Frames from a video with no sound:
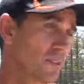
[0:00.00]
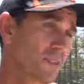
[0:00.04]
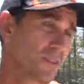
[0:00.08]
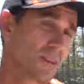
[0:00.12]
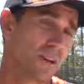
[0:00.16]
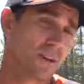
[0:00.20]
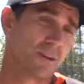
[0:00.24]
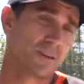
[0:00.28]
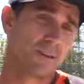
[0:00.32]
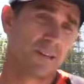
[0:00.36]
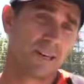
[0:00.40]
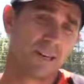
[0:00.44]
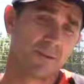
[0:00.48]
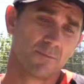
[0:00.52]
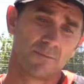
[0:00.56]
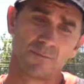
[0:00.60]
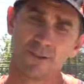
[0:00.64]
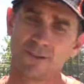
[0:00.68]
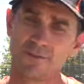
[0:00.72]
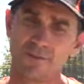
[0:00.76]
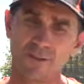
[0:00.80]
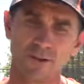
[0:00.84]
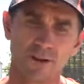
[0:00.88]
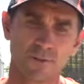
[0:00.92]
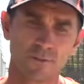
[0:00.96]
So yeah,
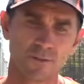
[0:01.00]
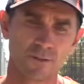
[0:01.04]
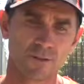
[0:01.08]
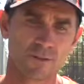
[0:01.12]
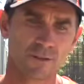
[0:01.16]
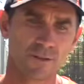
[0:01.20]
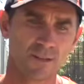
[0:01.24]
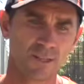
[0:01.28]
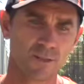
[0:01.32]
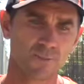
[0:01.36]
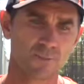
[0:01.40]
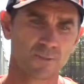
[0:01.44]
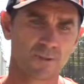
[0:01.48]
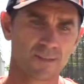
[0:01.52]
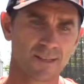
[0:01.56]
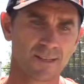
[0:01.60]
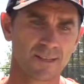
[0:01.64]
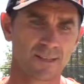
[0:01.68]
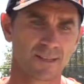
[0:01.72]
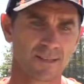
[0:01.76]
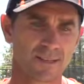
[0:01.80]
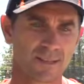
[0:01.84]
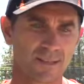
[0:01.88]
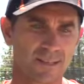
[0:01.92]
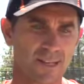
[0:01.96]
if an opportunity is
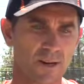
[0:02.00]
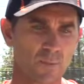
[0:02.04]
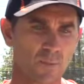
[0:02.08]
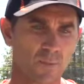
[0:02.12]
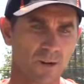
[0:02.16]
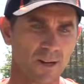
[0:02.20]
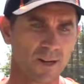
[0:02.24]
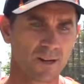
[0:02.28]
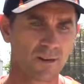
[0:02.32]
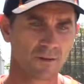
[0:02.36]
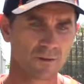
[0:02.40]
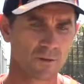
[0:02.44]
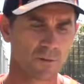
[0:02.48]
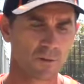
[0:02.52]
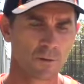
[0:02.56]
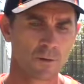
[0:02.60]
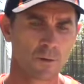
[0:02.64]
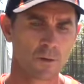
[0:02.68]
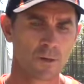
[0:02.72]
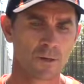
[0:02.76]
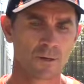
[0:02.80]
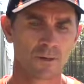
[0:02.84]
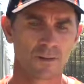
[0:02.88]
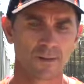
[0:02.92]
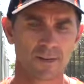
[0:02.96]
presented to someone else,
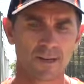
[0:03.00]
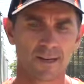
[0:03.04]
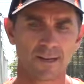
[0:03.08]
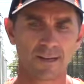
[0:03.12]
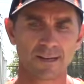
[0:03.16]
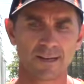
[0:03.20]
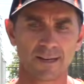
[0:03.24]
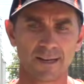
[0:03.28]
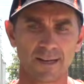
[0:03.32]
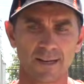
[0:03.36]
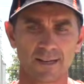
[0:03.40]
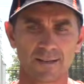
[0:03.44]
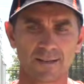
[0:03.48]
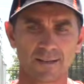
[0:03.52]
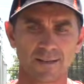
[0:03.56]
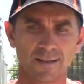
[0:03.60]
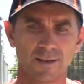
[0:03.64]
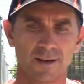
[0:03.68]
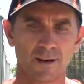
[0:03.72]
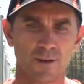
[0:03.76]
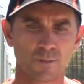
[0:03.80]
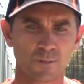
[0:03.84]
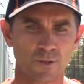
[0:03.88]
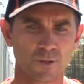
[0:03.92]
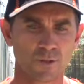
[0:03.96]
then
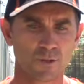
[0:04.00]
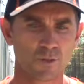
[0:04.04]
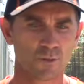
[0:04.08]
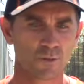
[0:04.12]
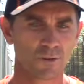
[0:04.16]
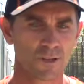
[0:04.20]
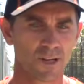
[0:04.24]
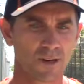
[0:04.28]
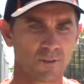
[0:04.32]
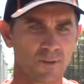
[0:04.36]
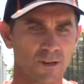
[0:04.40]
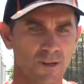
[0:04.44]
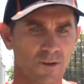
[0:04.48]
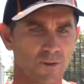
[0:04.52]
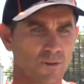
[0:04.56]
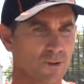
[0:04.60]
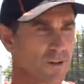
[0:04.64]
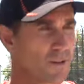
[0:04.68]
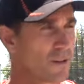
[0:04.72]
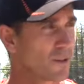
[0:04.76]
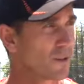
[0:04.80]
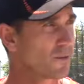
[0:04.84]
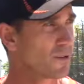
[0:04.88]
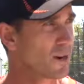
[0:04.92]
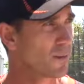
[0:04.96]
I'm sure they'll be
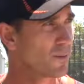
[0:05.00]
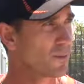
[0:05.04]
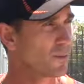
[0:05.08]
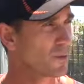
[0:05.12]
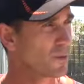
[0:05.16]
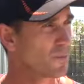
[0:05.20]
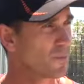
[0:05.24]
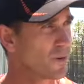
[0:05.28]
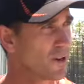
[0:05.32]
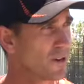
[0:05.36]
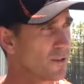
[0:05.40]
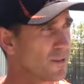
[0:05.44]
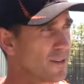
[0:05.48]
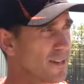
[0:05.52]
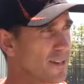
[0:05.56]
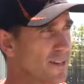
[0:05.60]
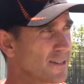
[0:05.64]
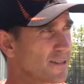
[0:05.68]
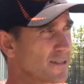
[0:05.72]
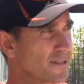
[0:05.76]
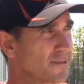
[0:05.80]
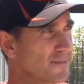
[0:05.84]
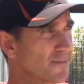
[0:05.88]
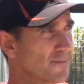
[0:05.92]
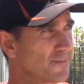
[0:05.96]
looking to grab it with both
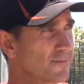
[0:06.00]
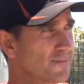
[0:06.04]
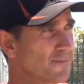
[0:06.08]
hands.